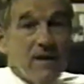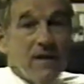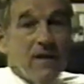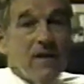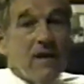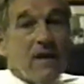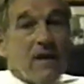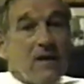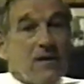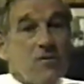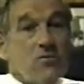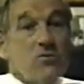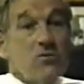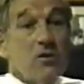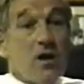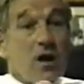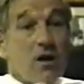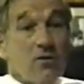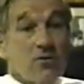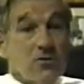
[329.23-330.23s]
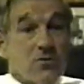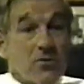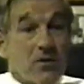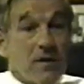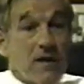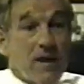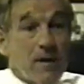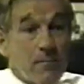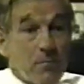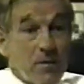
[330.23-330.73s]
and those dollars are
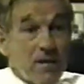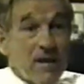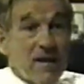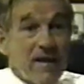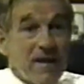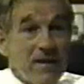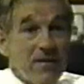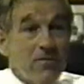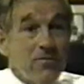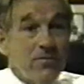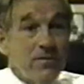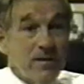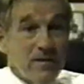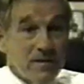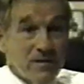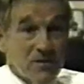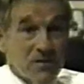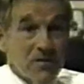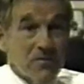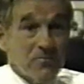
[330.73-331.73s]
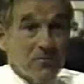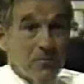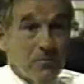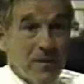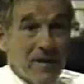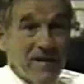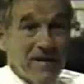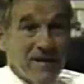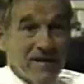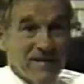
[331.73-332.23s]
kept and held in the central
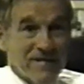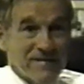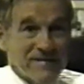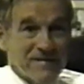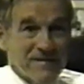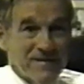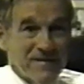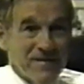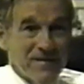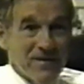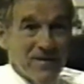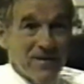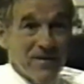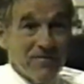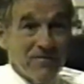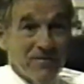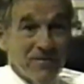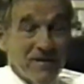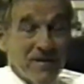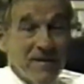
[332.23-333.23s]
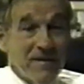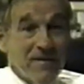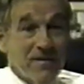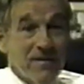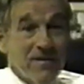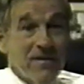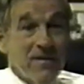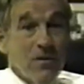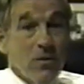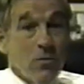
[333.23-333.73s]
banks over there,
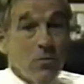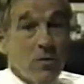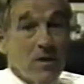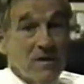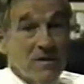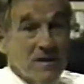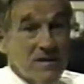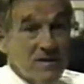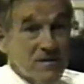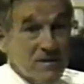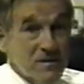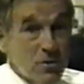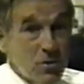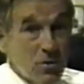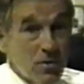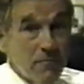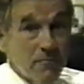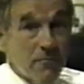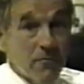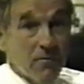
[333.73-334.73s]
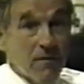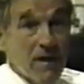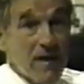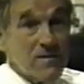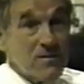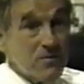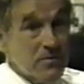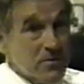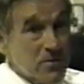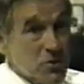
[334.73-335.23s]
which is good for
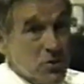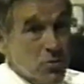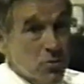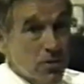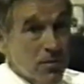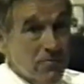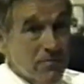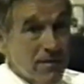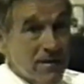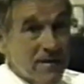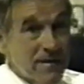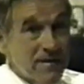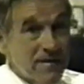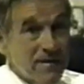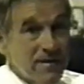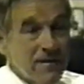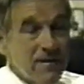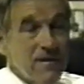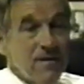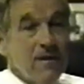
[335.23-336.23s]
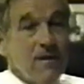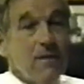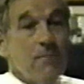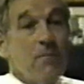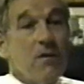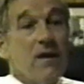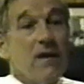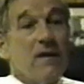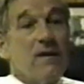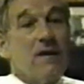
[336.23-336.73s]
us on the short run,
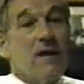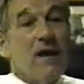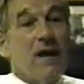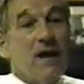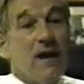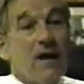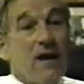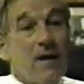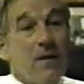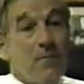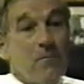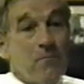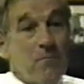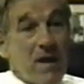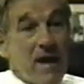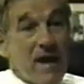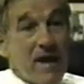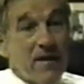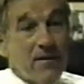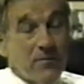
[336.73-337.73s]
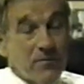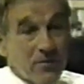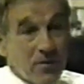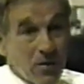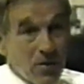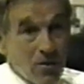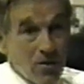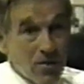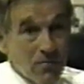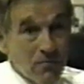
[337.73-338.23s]
but bad on the
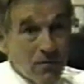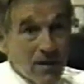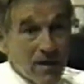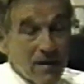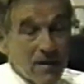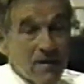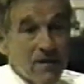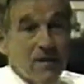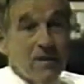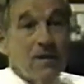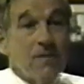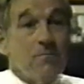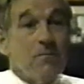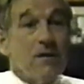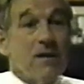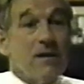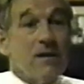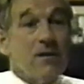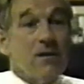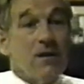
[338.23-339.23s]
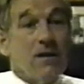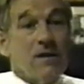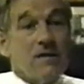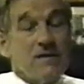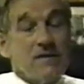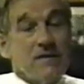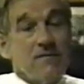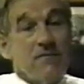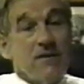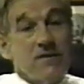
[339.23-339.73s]
long run,
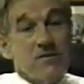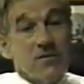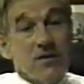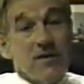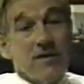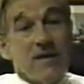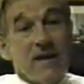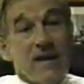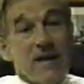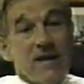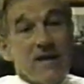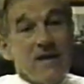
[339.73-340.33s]
because eventually they